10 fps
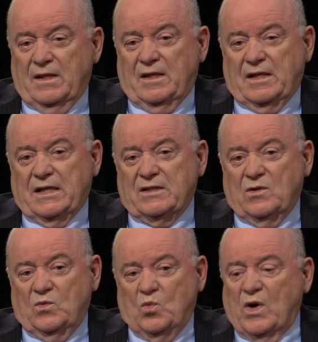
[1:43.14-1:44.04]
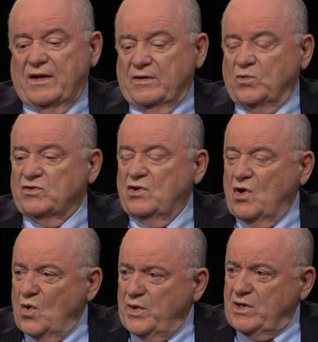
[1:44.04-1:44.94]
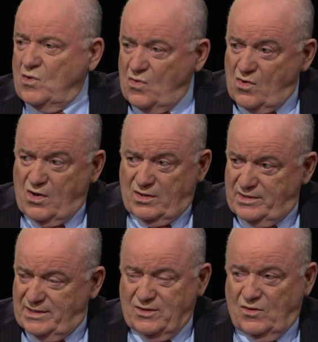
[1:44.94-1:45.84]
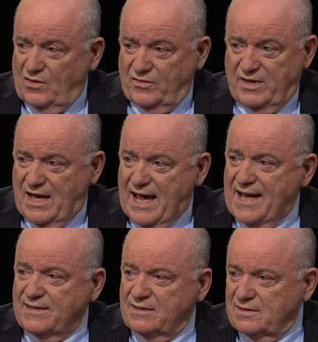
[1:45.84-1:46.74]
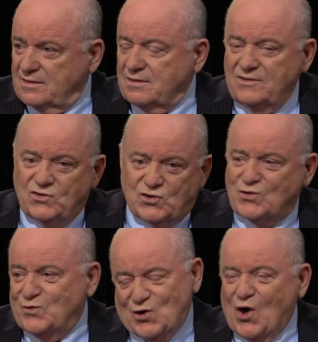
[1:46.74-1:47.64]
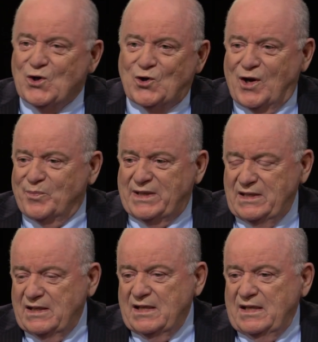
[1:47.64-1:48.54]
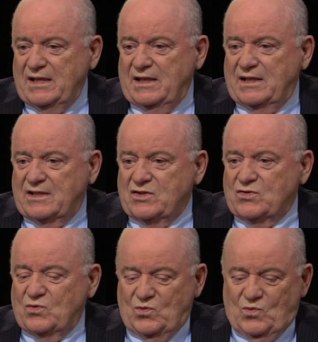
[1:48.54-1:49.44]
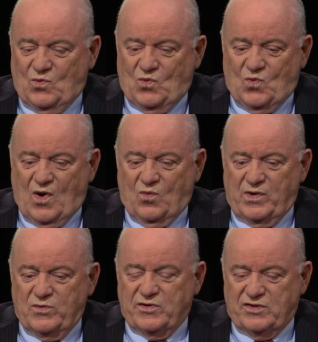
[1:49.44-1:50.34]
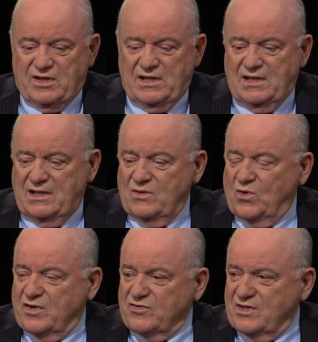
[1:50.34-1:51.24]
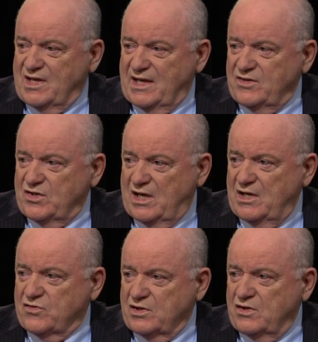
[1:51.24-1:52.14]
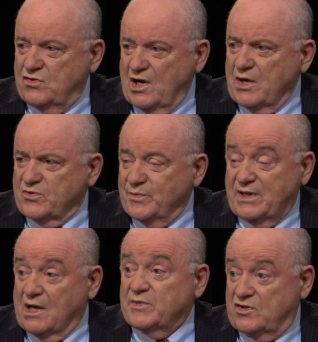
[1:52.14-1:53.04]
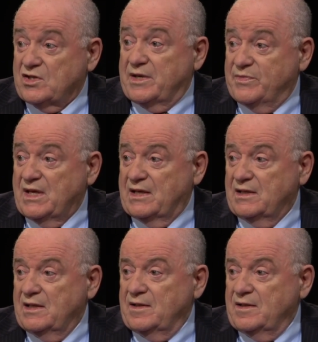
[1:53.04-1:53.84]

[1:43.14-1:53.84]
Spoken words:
And what was going on in all of that, should have dawned on me, is what we were seeing was that education and jobs are becoming the same thing.